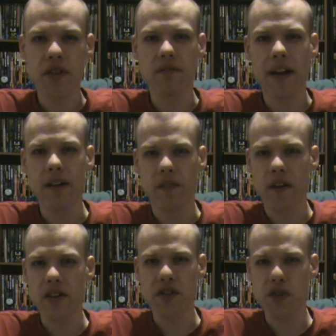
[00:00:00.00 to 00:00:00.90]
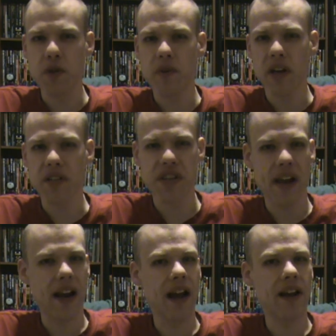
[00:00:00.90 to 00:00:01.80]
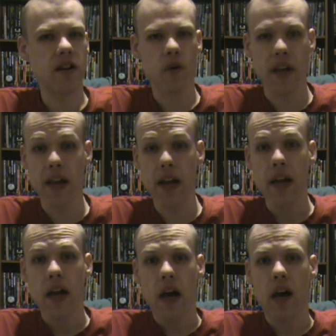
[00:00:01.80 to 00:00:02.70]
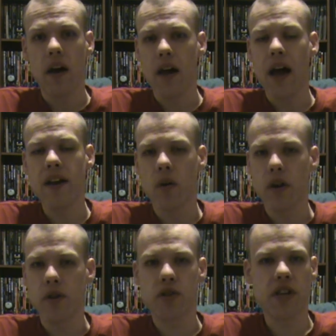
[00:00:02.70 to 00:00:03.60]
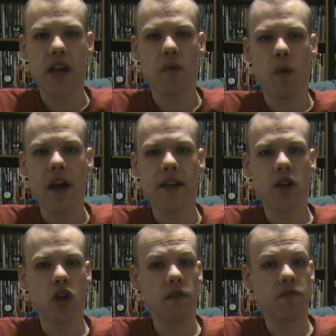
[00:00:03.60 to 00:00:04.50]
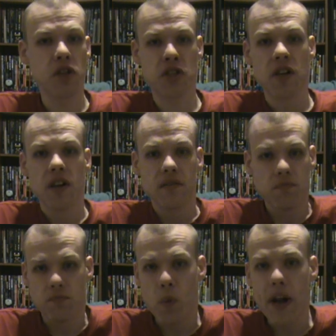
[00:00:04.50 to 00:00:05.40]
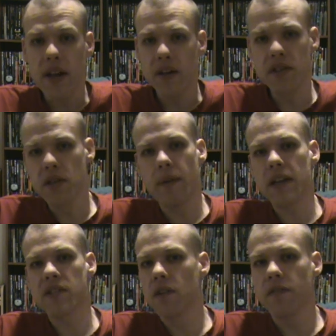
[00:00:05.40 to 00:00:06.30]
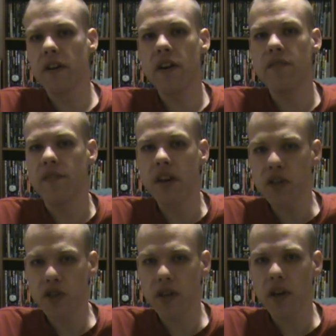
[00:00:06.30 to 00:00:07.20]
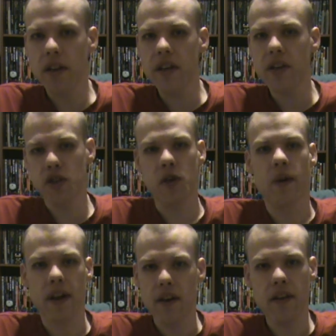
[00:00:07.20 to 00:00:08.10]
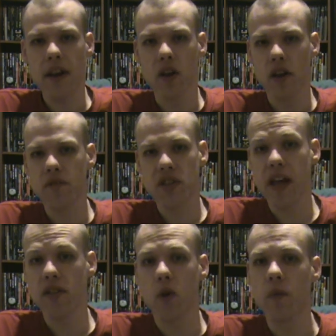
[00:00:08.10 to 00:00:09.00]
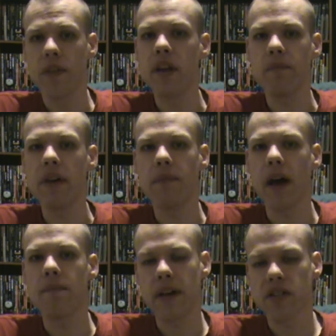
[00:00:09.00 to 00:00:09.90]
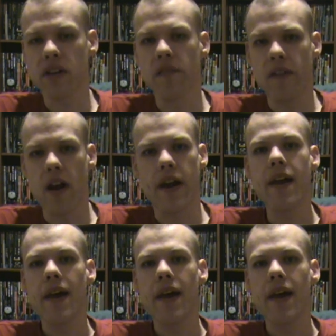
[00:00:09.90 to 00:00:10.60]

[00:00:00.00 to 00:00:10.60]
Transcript: that Leinil Francis Yu does, and I don't get it. Uh, I don't understand why they couldn't have just waited until Pasqual Ferry finished uh, the issue, and then they could have just had the whole thing be by Pasqual Ferry.